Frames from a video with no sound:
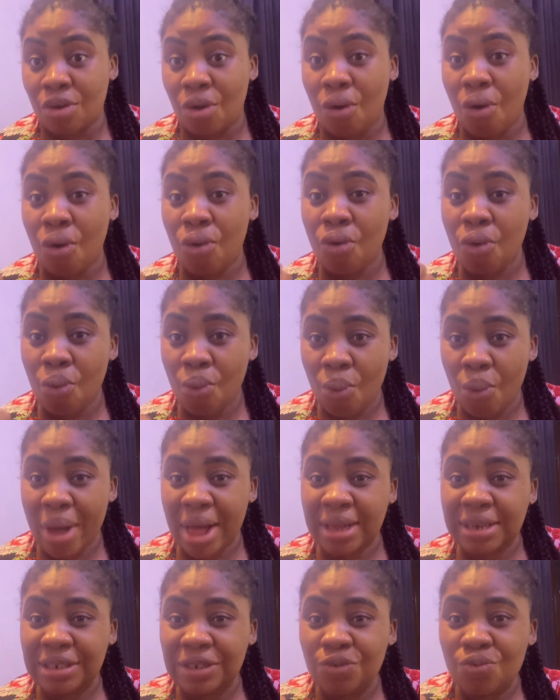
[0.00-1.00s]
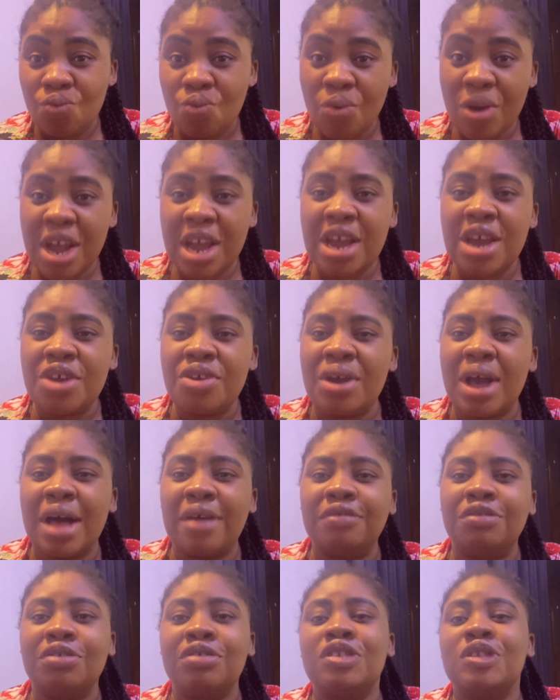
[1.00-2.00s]
all go well the way you
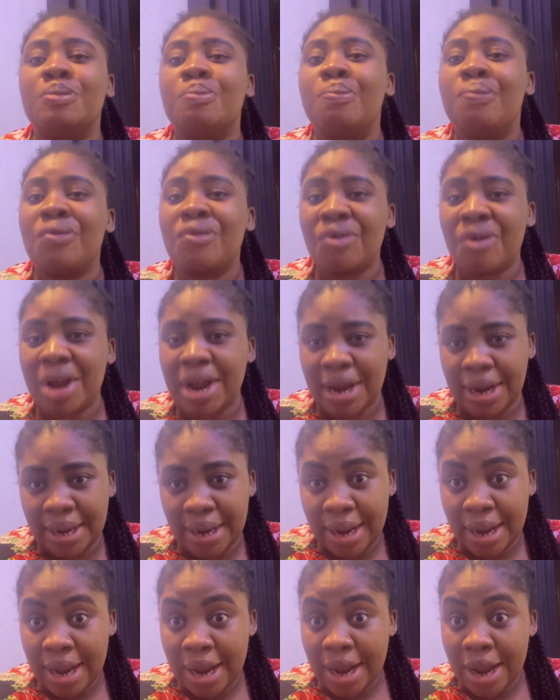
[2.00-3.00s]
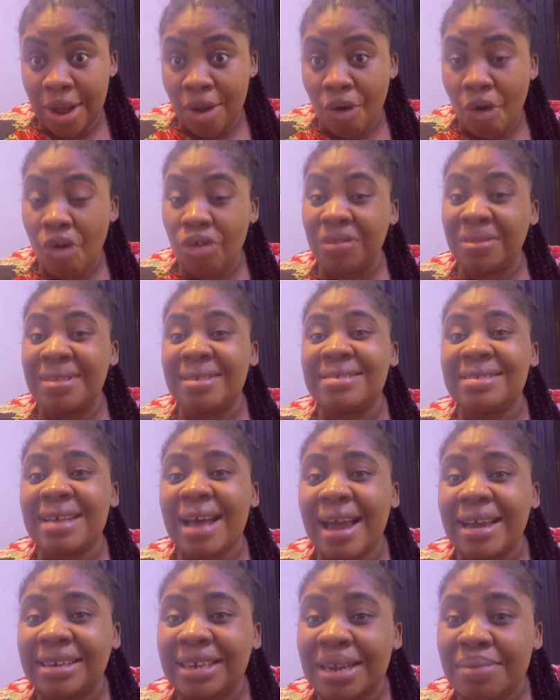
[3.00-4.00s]
have just prayed on this
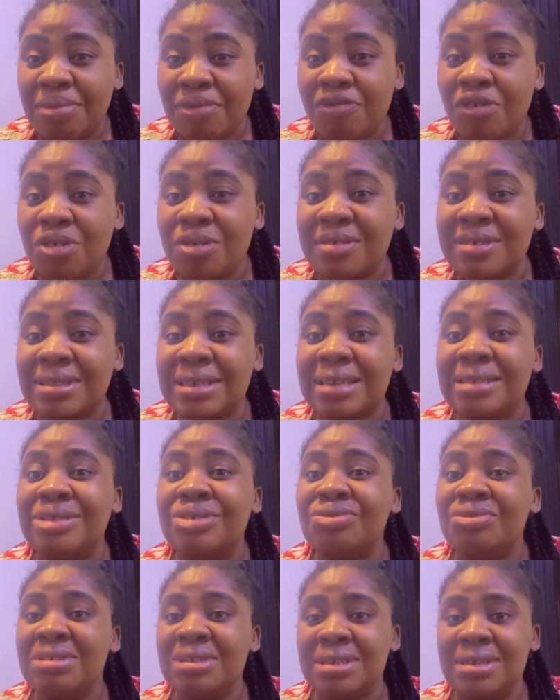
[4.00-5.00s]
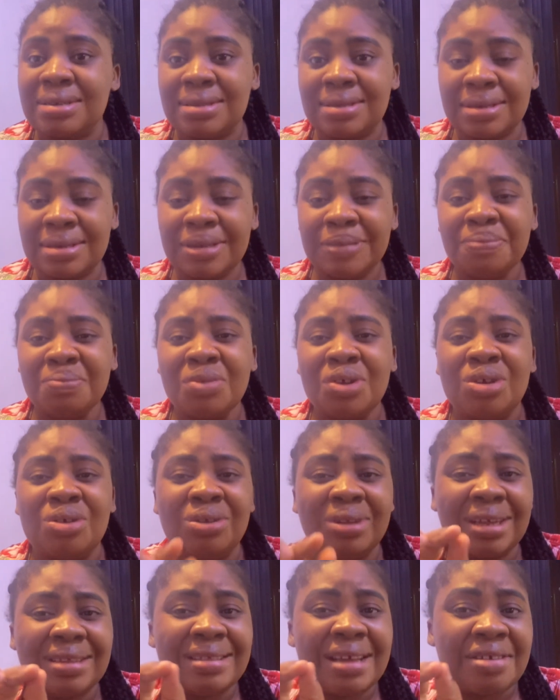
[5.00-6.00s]
item before you start doing it. Know
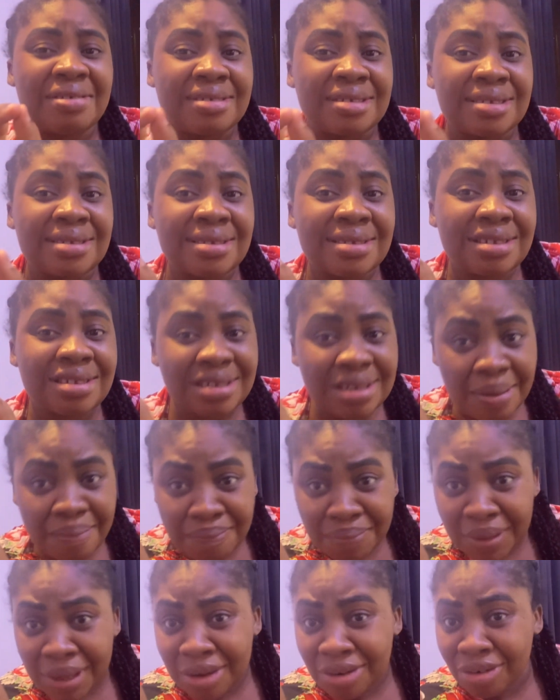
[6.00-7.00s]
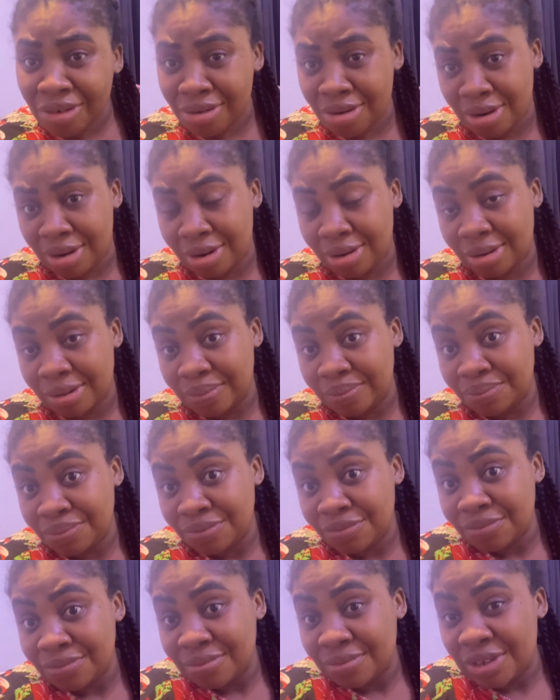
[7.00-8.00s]
that there is something wrong
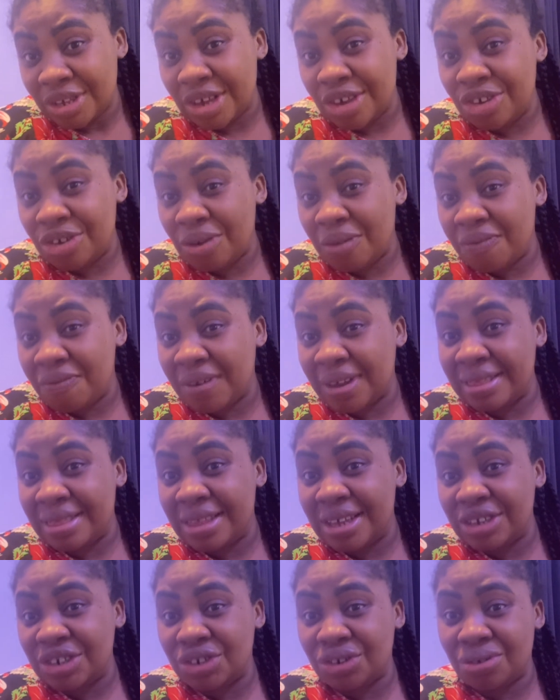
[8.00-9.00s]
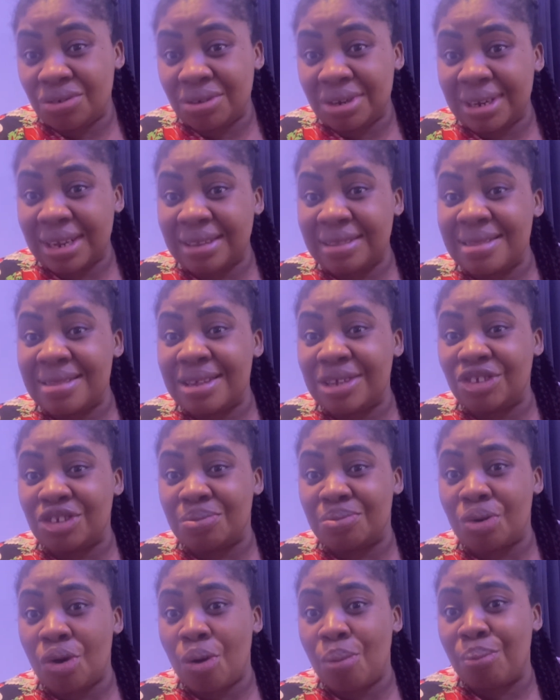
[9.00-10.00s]
in your foundation that needs to
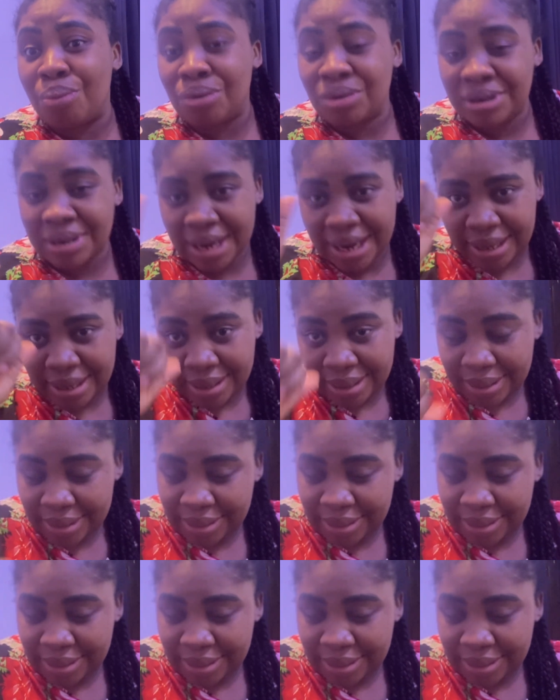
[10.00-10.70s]
be uprooted,